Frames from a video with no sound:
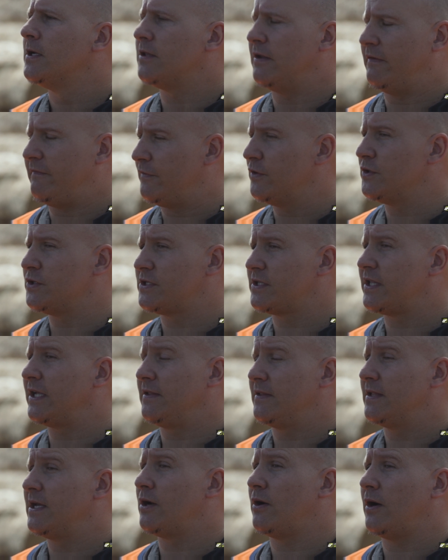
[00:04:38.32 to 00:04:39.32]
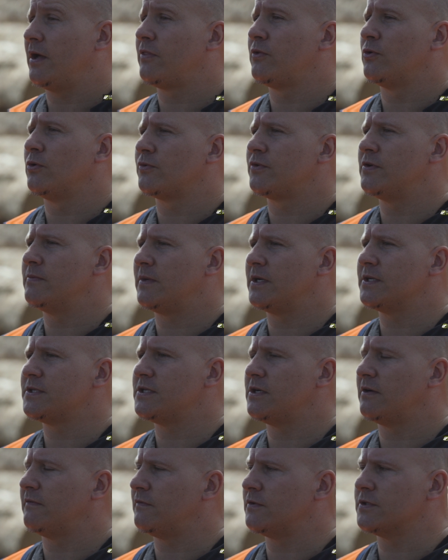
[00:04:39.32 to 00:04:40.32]
The first thing that I thought to
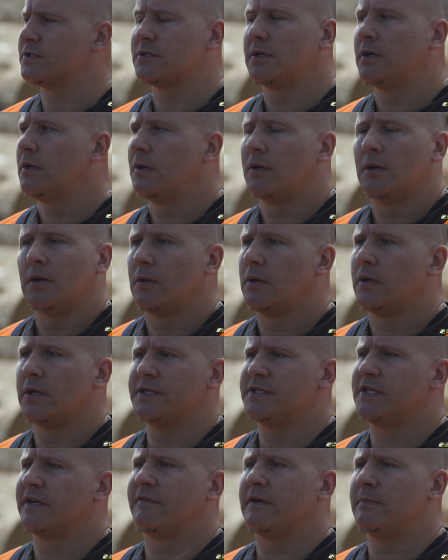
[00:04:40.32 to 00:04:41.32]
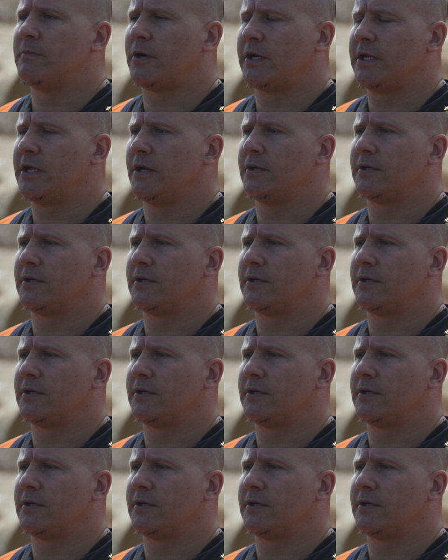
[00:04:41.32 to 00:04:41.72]
myself was, is everybody